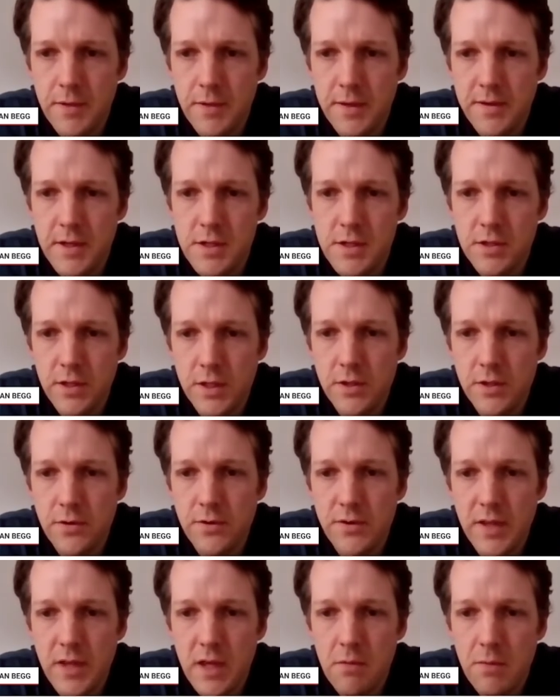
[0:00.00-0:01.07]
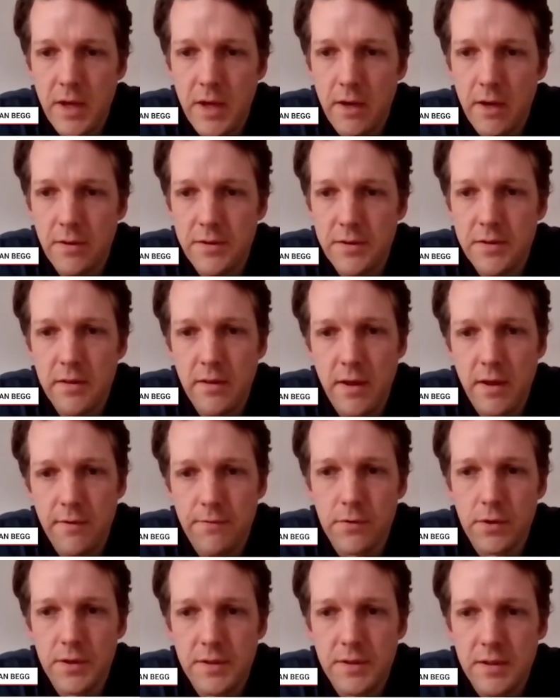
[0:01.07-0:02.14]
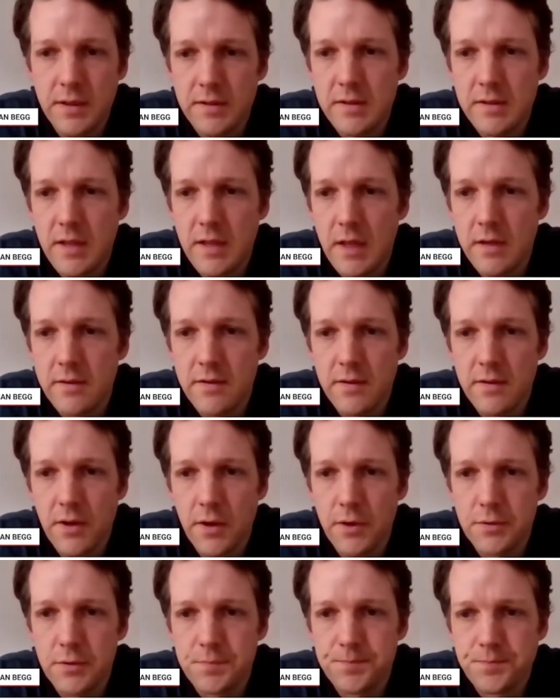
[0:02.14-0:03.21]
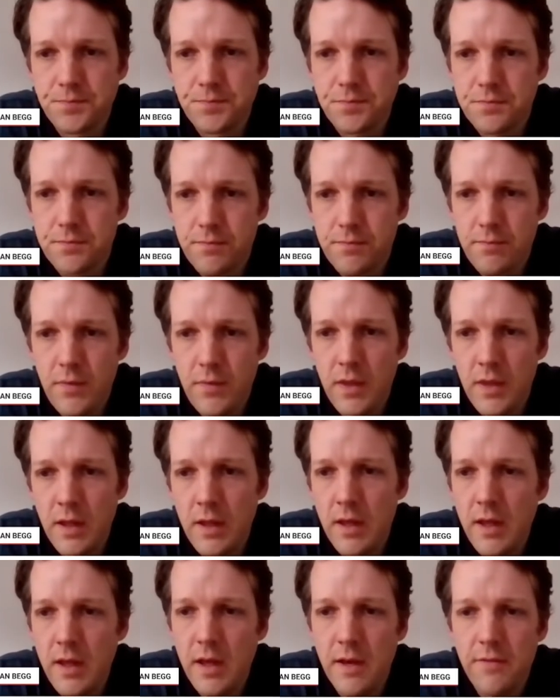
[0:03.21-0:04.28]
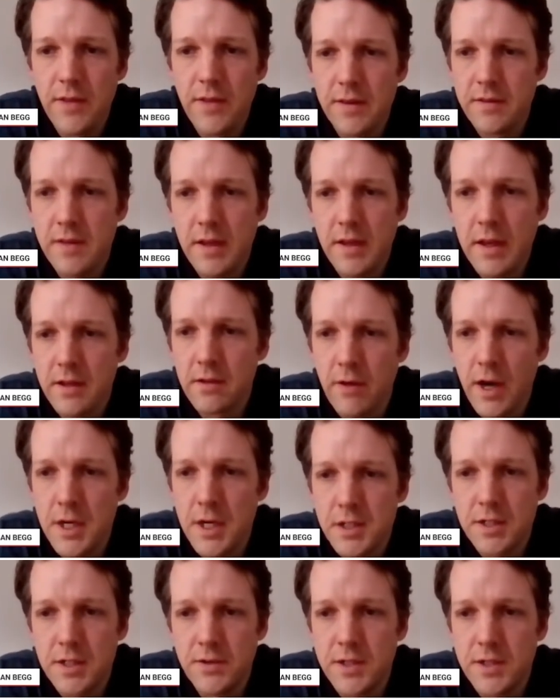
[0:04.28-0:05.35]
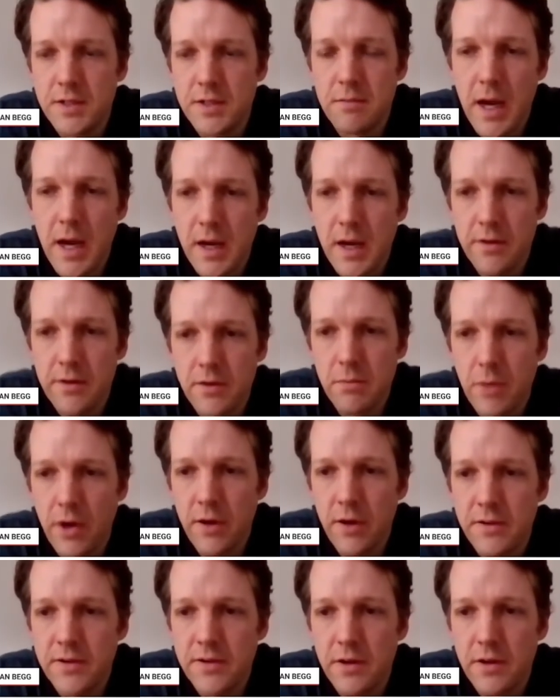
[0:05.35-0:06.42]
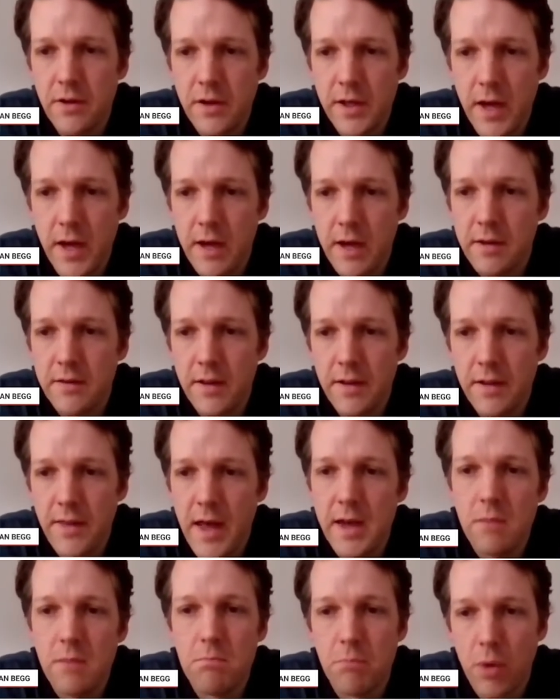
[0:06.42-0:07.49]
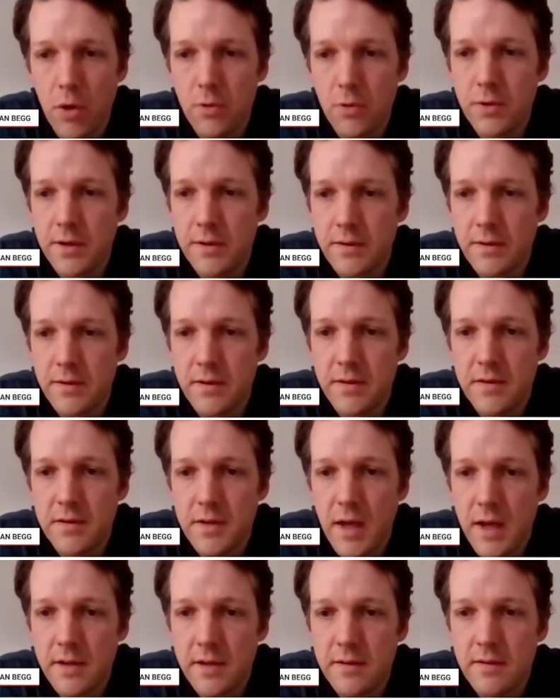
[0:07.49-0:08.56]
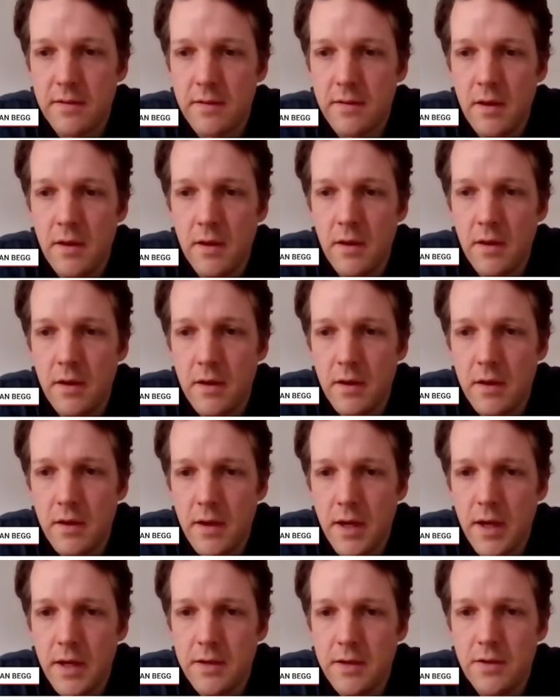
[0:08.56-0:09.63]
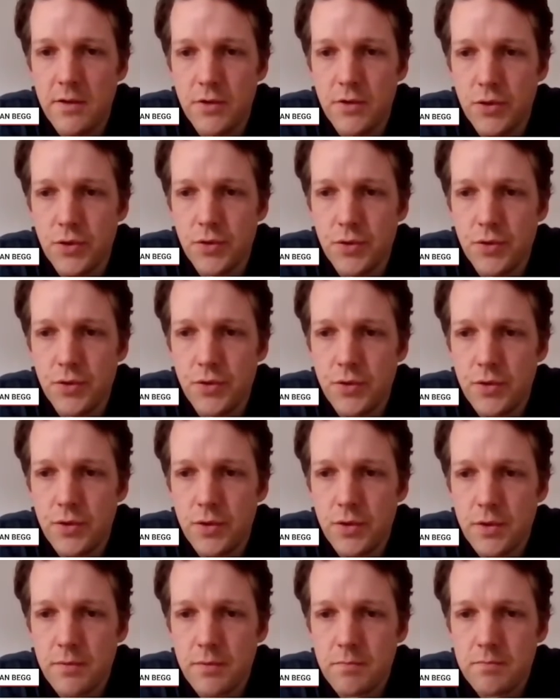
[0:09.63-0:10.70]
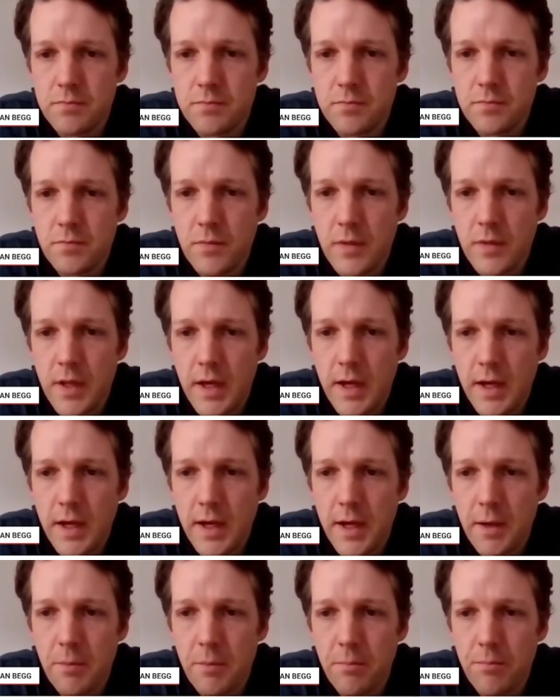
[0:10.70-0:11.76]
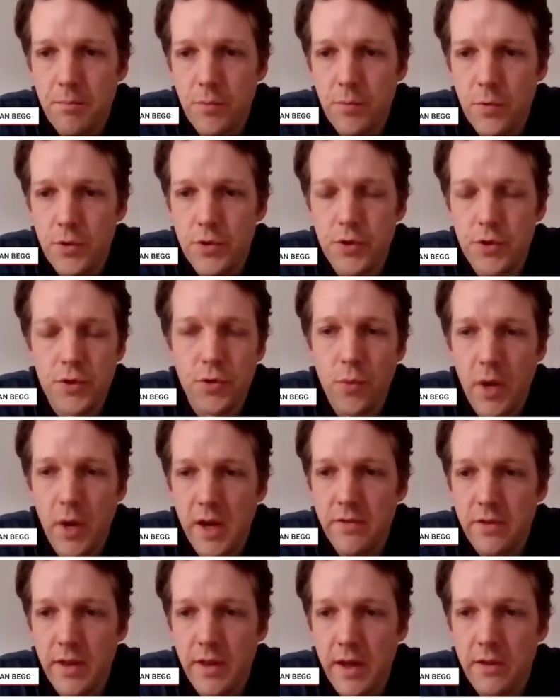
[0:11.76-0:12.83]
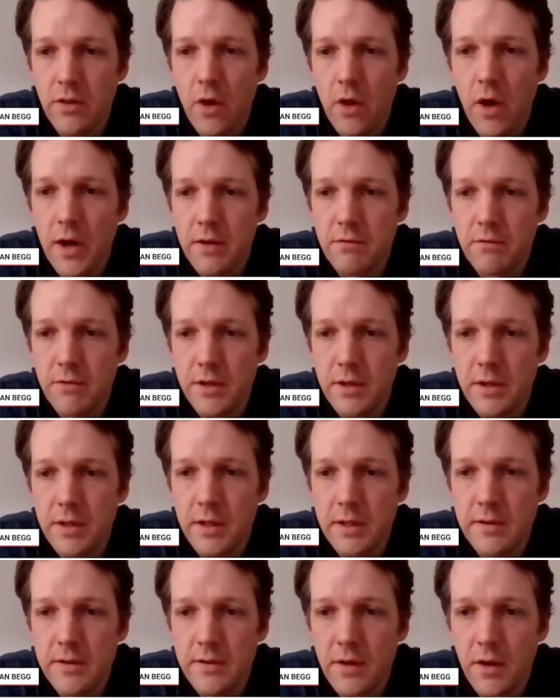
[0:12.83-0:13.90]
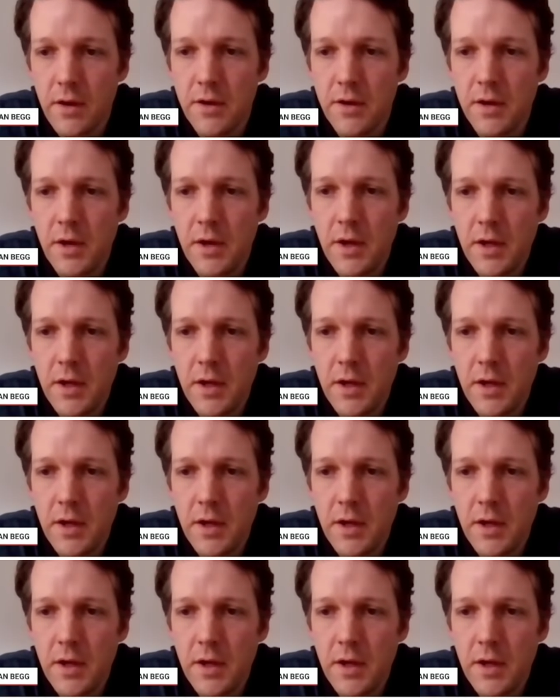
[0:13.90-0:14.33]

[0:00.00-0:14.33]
essentially use their powers to their fullest extent. So, if there's a declaration which is made under the Biosecurity Act, then that emboldens the states to do whatever they like, really. So